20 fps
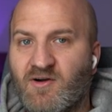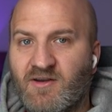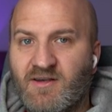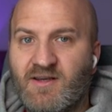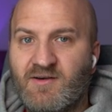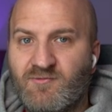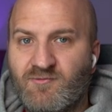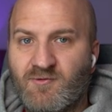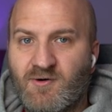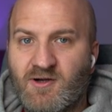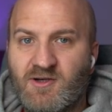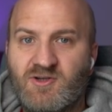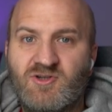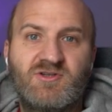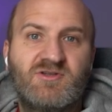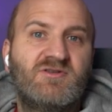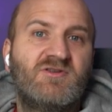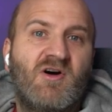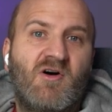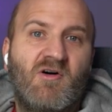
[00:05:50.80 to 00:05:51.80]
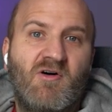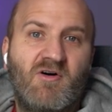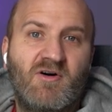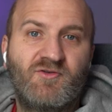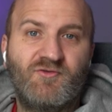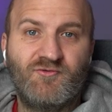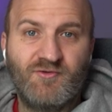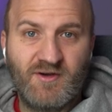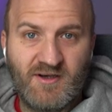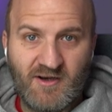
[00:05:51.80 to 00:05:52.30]
.NET Watch no
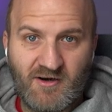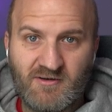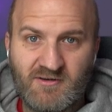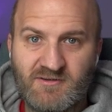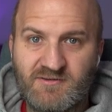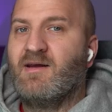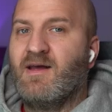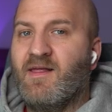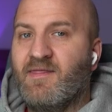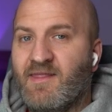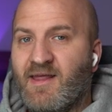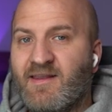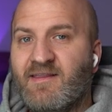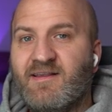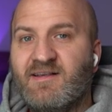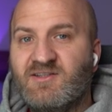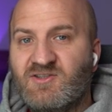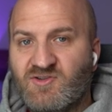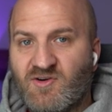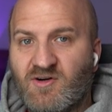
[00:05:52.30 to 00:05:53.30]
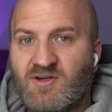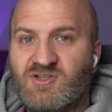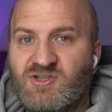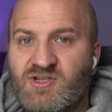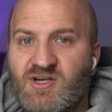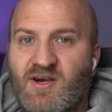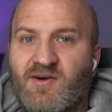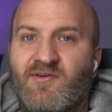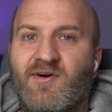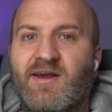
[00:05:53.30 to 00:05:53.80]
hot reload, and then the source
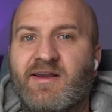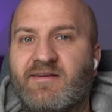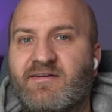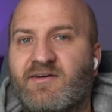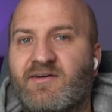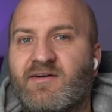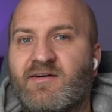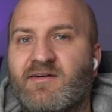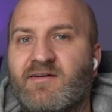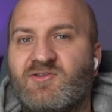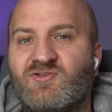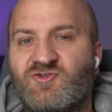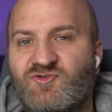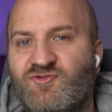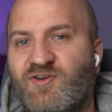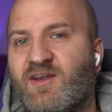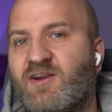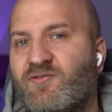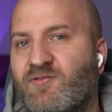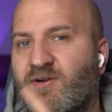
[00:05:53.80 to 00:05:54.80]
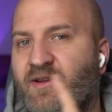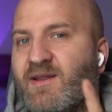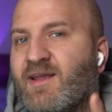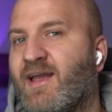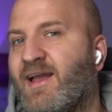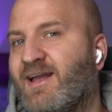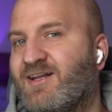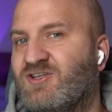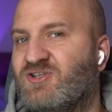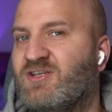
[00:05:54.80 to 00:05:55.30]
generator triggering
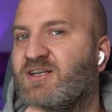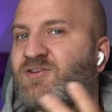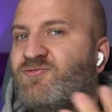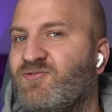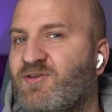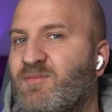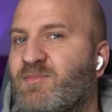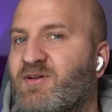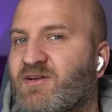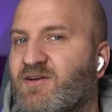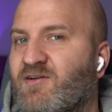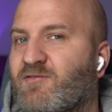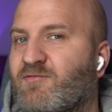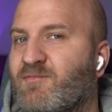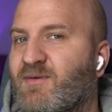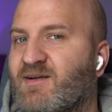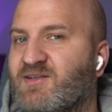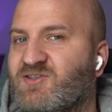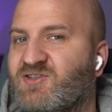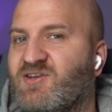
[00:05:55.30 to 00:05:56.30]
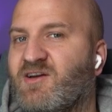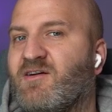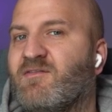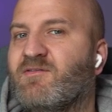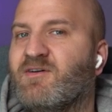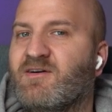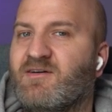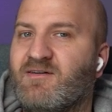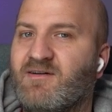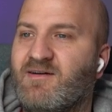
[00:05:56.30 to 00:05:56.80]
actually rebuild of my
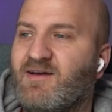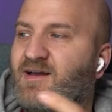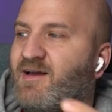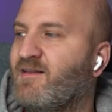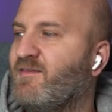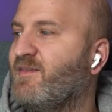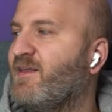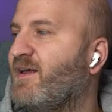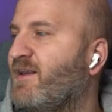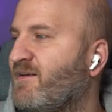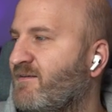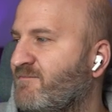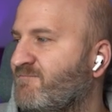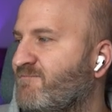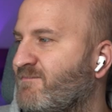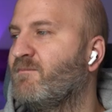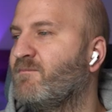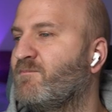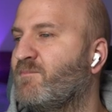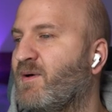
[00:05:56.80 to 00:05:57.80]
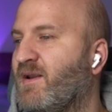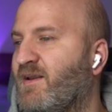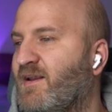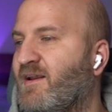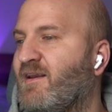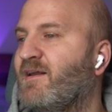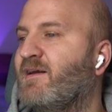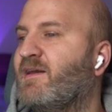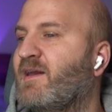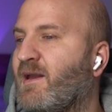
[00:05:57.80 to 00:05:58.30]
server and then
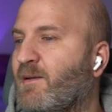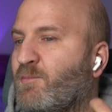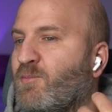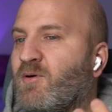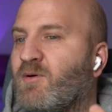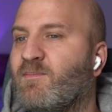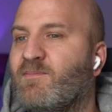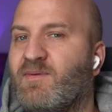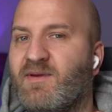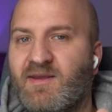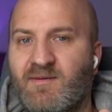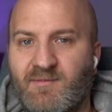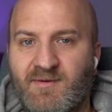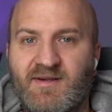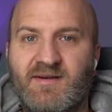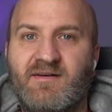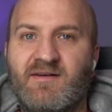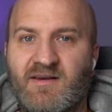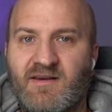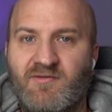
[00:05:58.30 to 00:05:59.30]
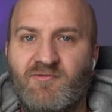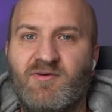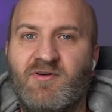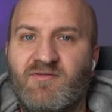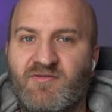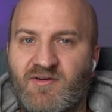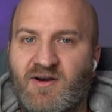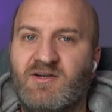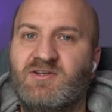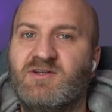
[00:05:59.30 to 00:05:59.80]
banana pop immediately
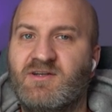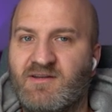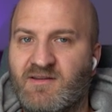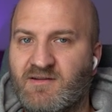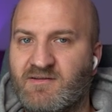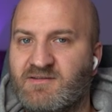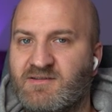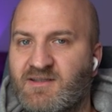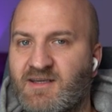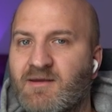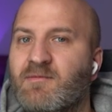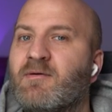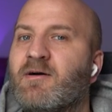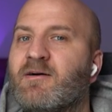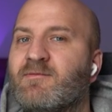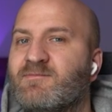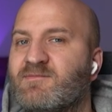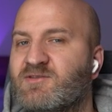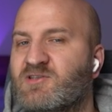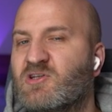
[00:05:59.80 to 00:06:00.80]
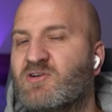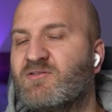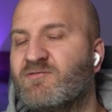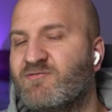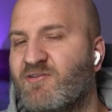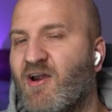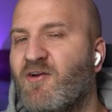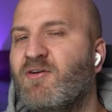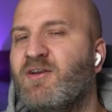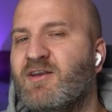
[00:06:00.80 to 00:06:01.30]
refreshing the schema. So
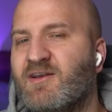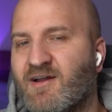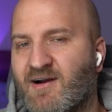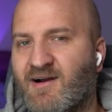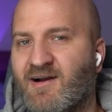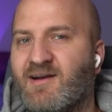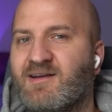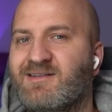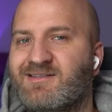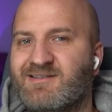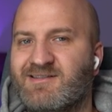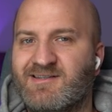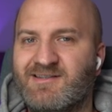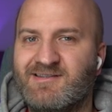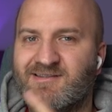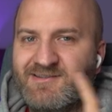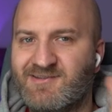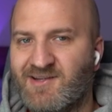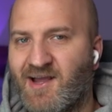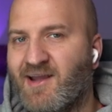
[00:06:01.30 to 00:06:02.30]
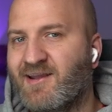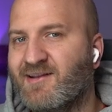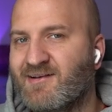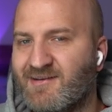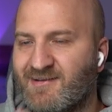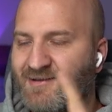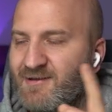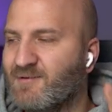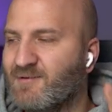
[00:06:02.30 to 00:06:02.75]
very nice cycle here.